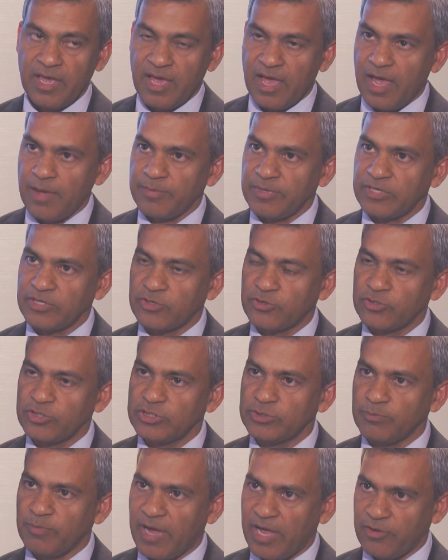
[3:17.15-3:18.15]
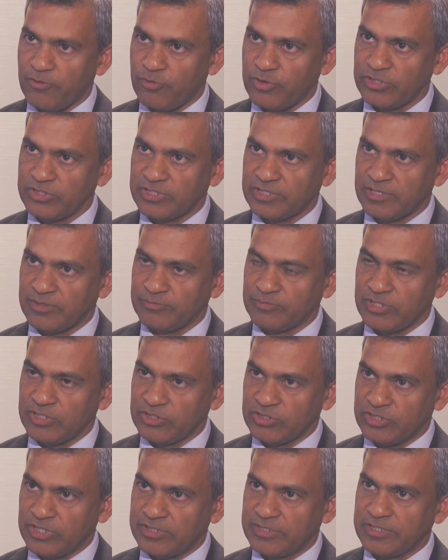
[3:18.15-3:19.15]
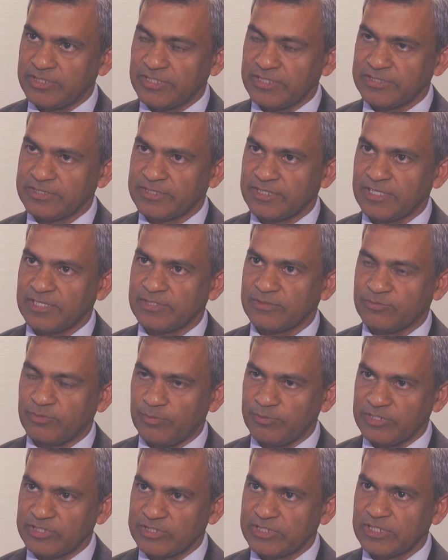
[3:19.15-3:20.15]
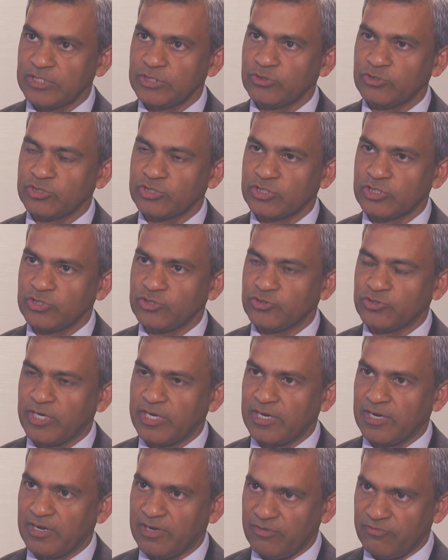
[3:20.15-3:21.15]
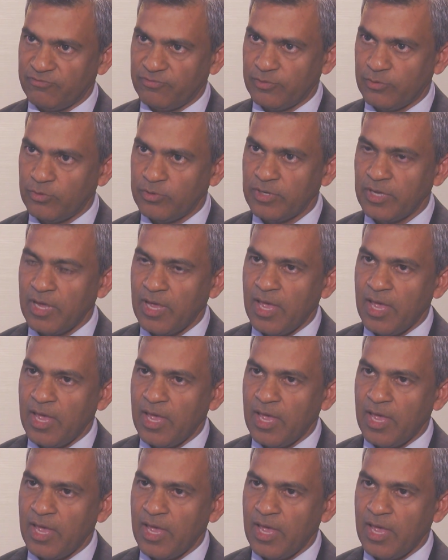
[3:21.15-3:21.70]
have increased migration of these dendritic cells from skin to skin draining lymph node,